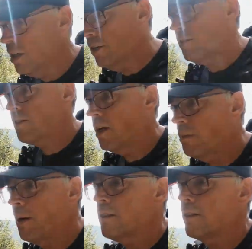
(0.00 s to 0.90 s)
yards or so
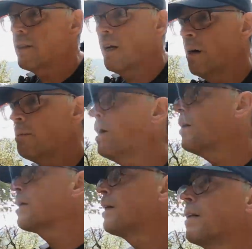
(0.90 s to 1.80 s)
back to the car
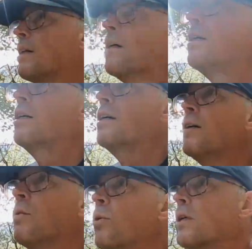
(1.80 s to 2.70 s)
park.
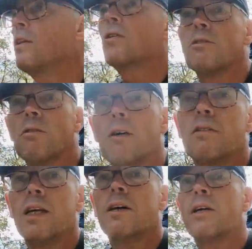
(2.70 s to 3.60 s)
Walking along the
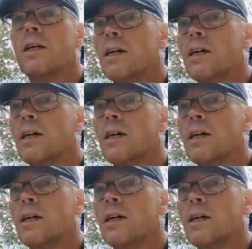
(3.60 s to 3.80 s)
road now.